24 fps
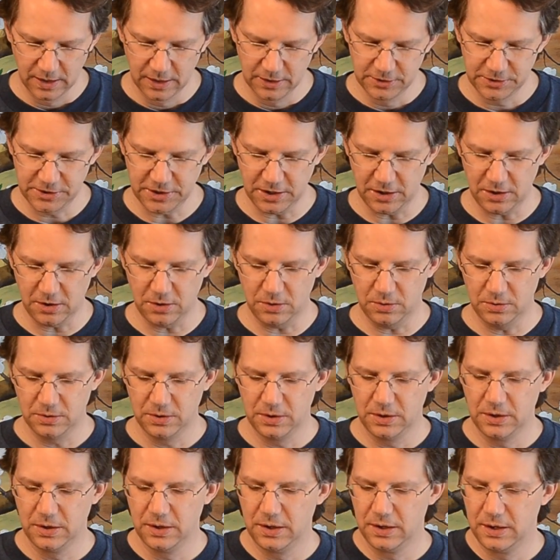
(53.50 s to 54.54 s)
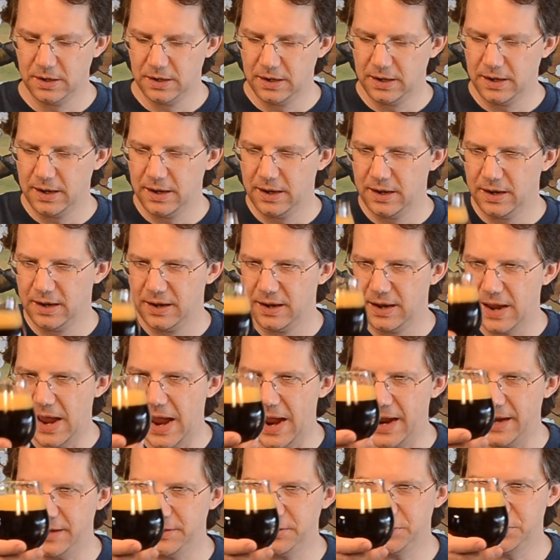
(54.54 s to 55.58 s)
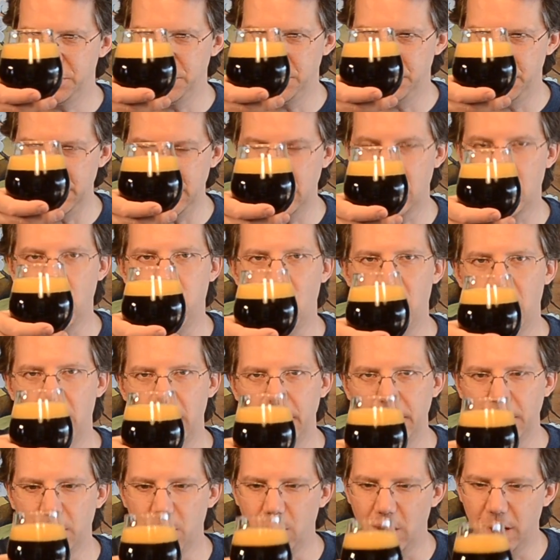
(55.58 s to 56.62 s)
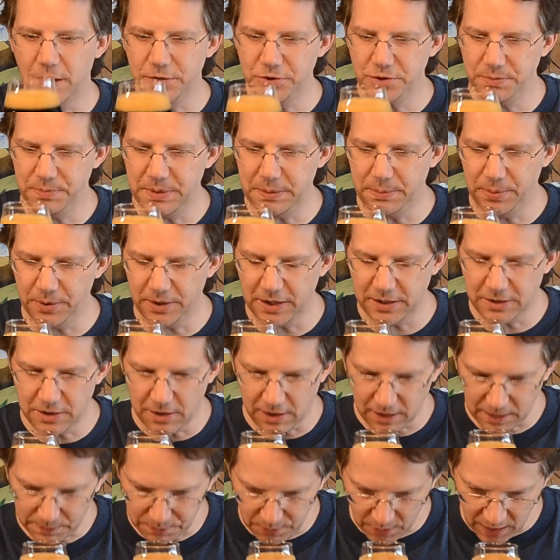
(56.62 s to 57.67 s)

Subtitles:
So, as should be a quad should be pretty dark